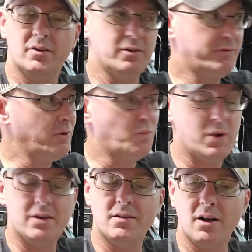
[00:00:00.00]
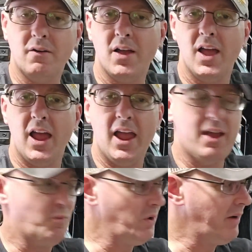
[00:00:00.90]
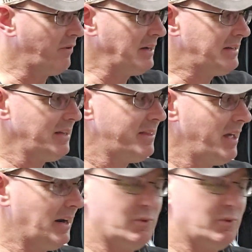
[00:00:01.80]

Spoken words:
or for the window. And whenever I did that, I